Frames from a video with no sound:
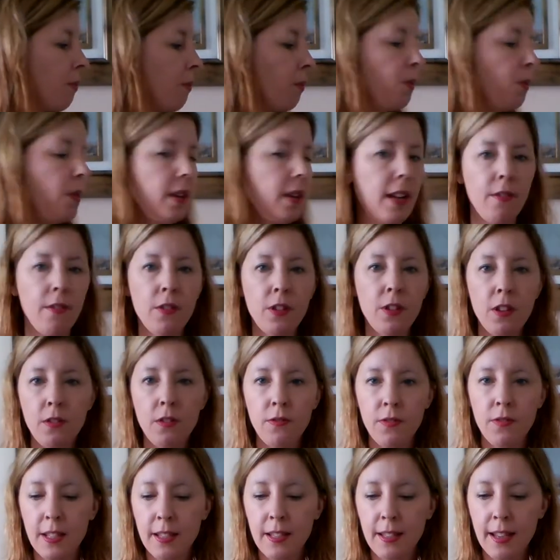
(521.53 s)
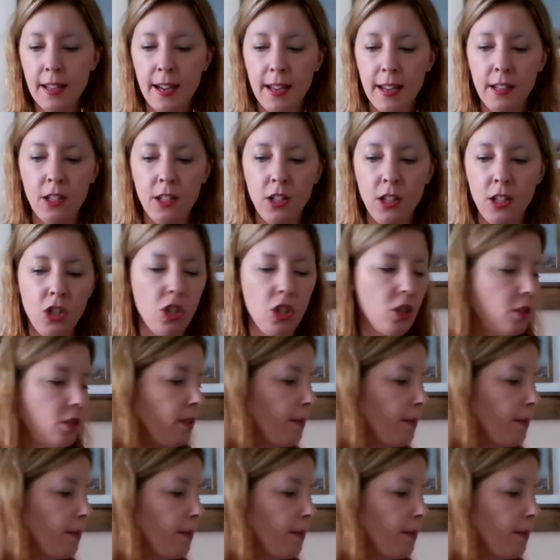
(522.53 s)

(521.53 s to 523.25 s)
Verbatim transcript: whatever you've decided to do.